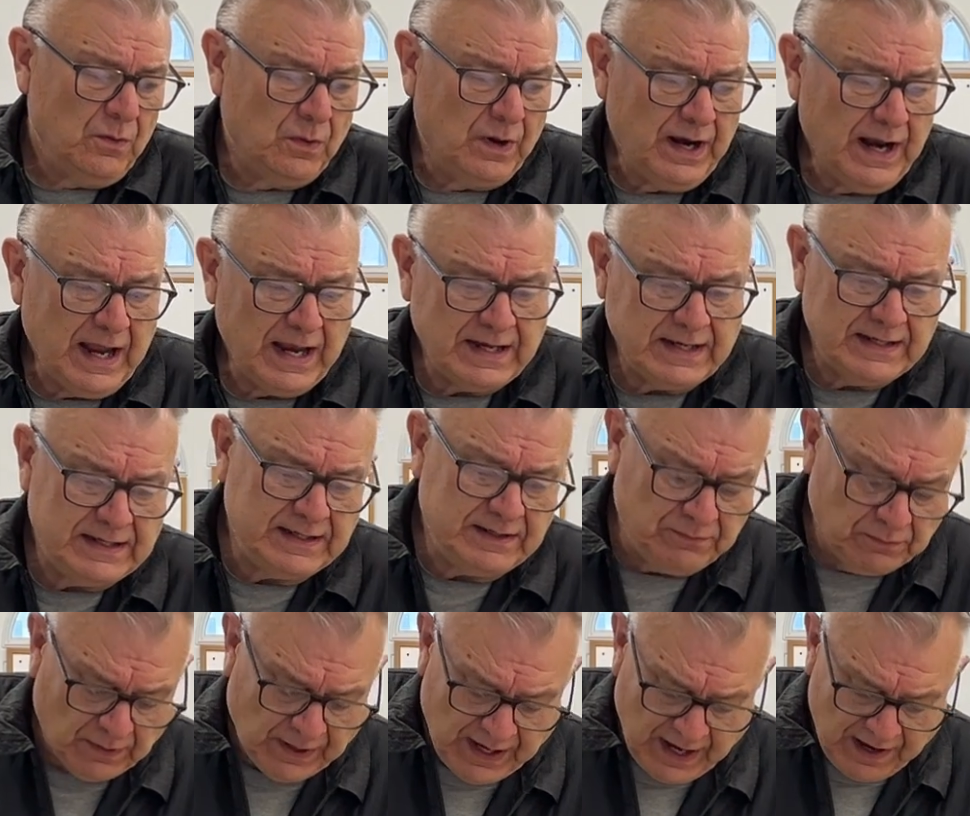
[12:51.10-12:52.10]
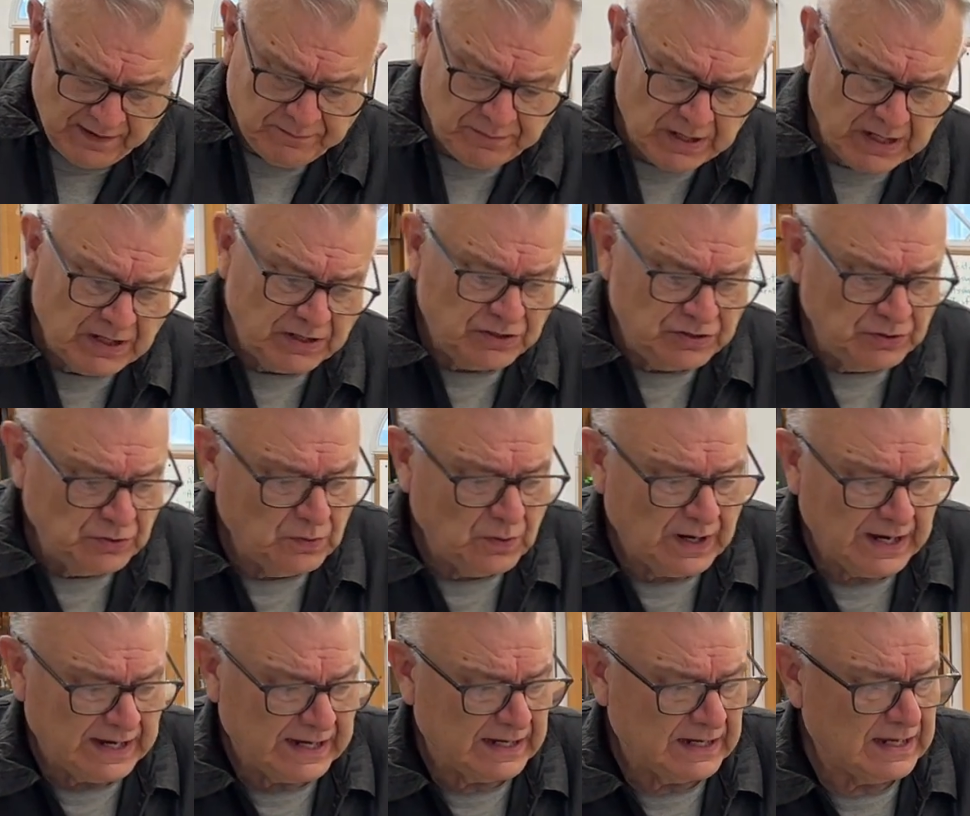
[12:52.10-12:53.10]
what I've been
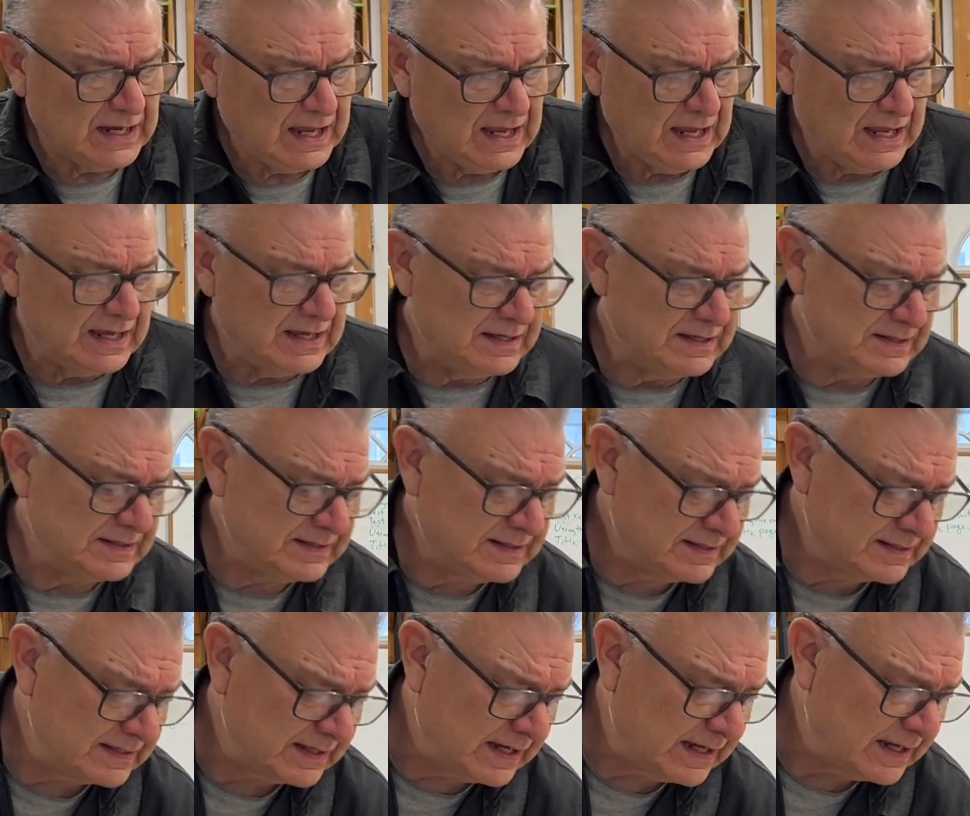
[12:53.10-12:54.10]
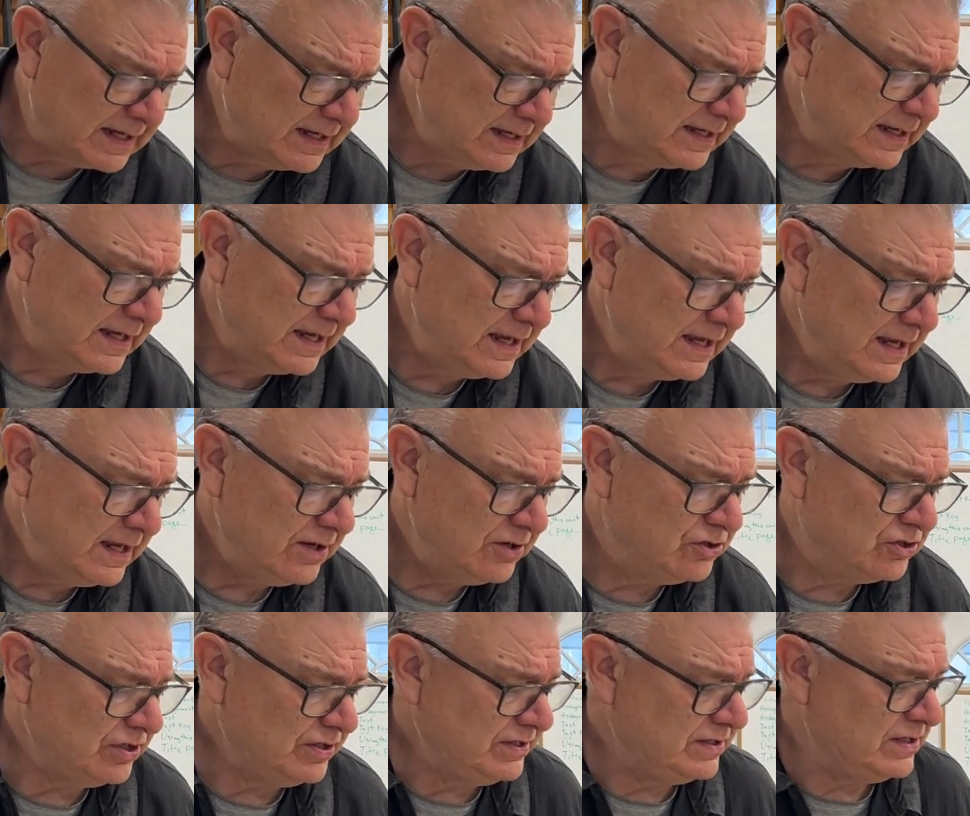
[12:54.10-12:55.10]
doing is
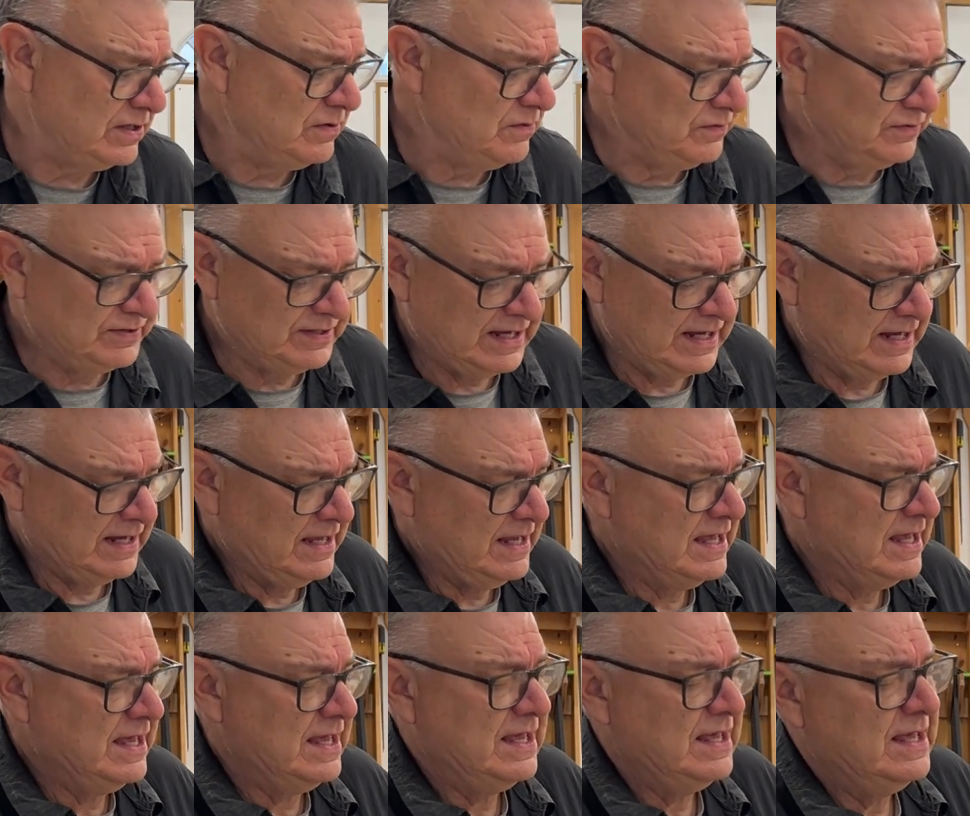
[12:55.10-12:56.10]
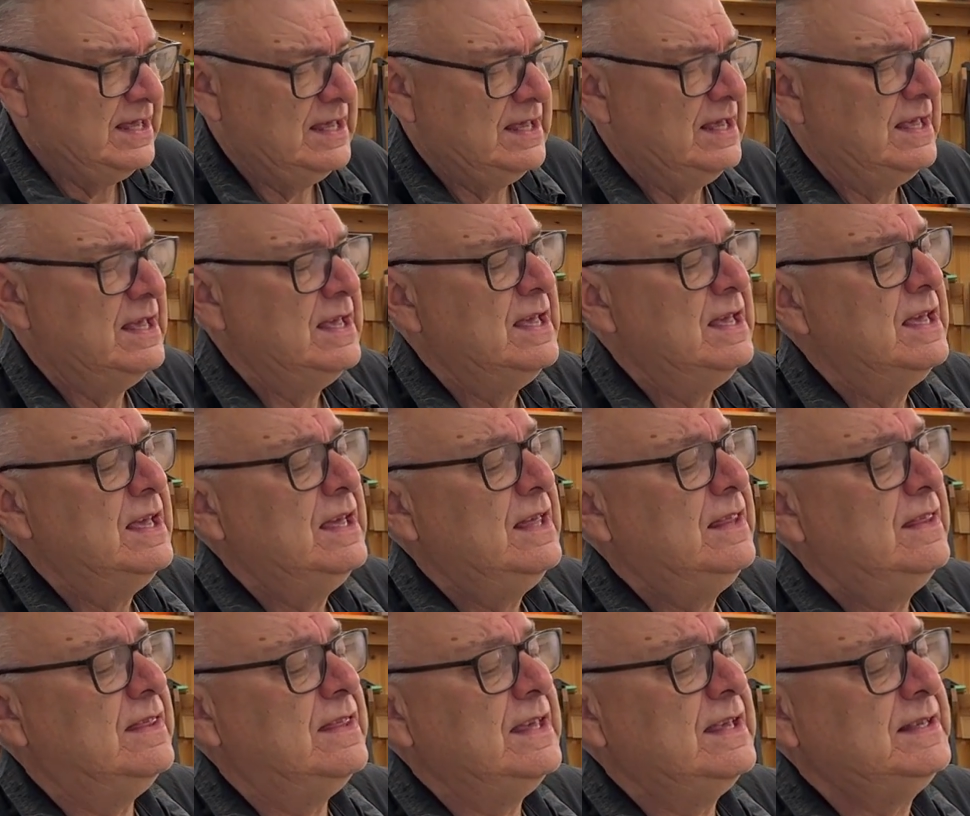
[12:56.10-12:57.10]
just using
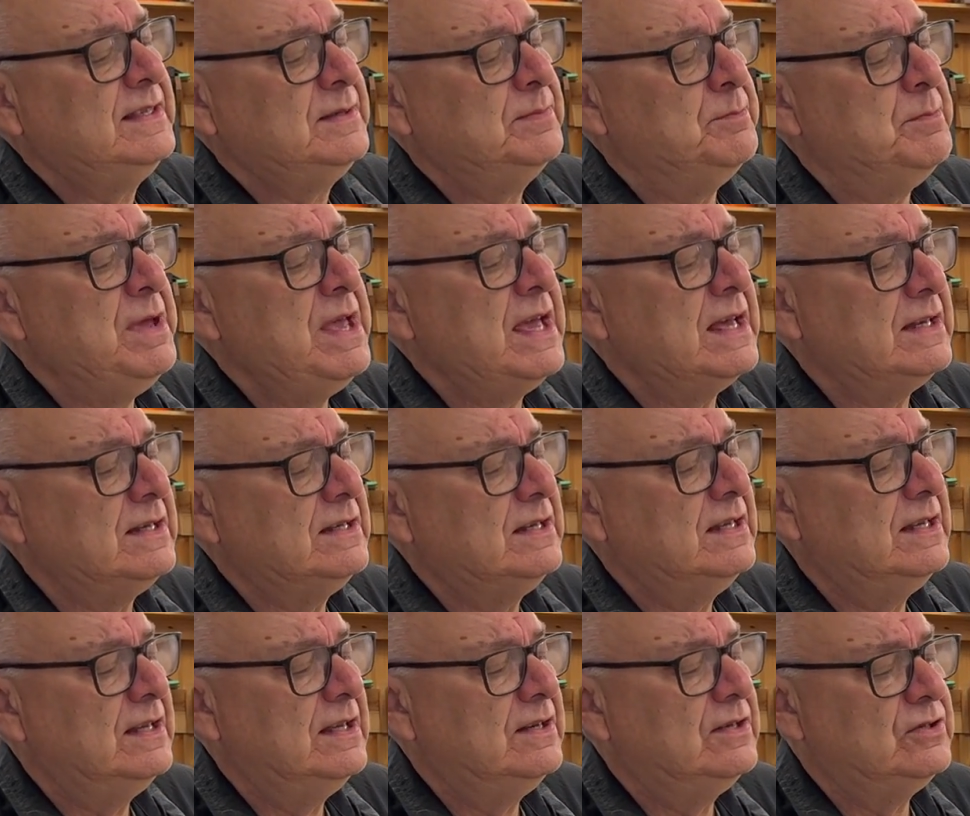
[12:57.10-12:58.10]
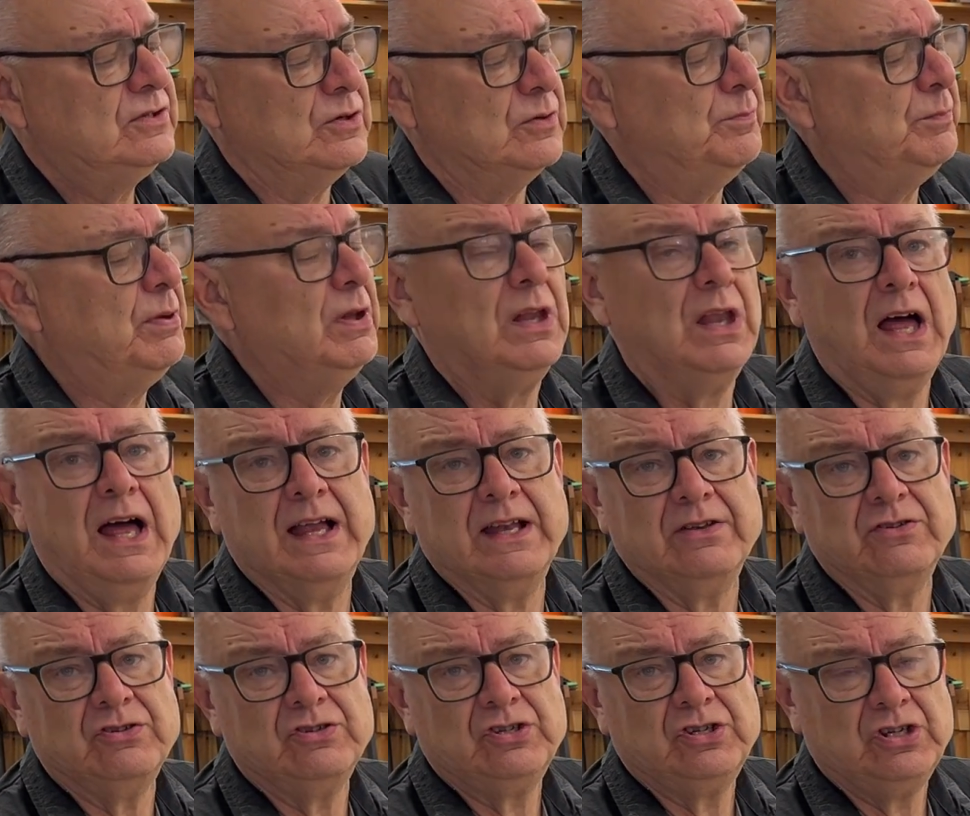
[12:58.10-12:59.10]
this bit to
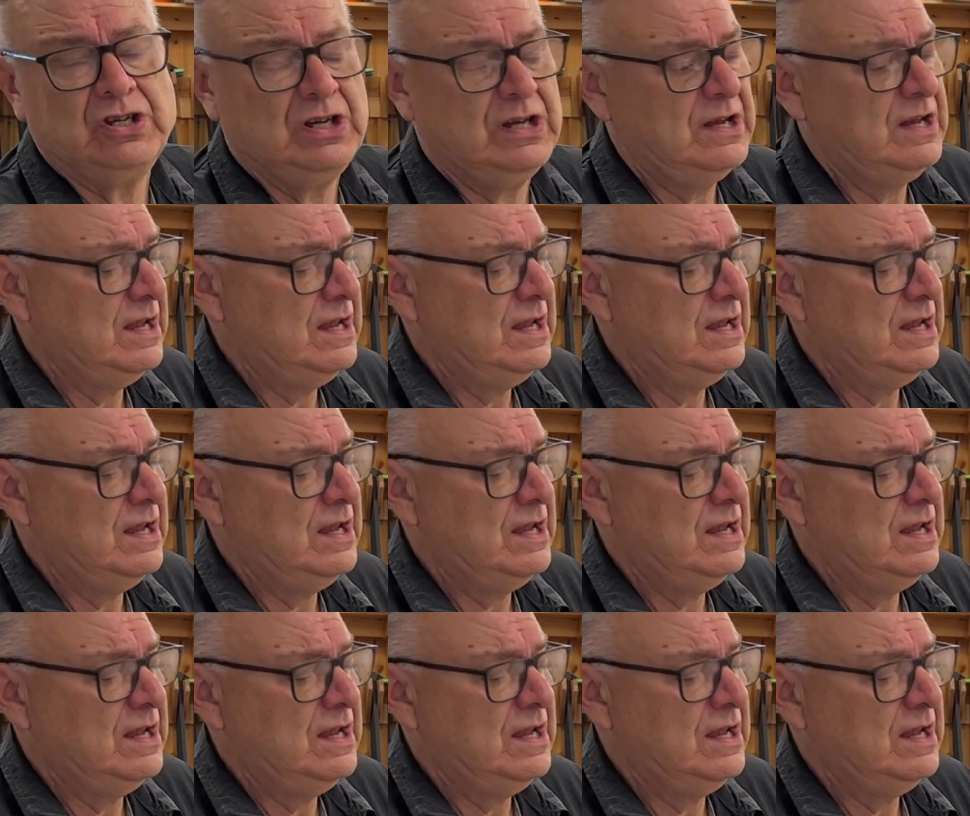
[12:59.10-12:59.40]
plunge